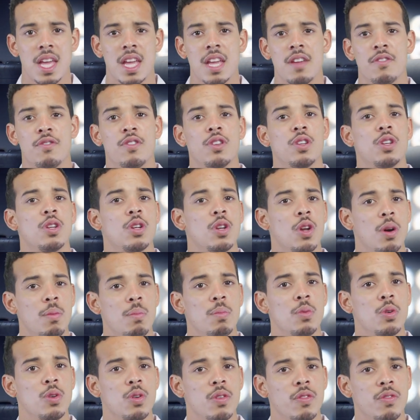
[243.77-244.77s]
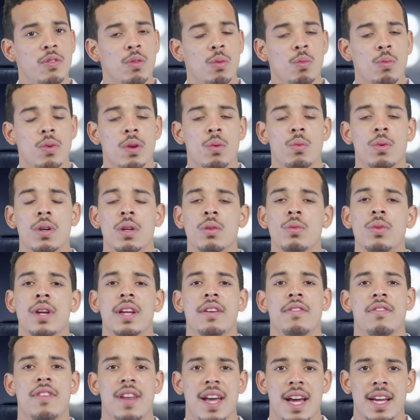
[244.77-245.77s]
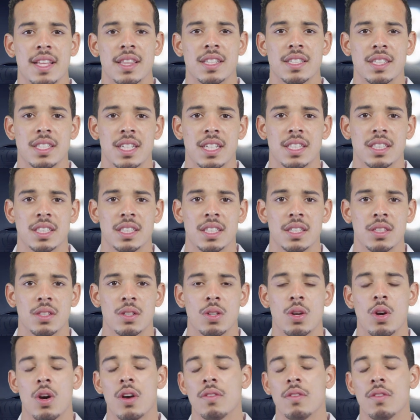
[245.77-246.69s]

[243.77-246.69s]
If you do not move, we will red flag the session,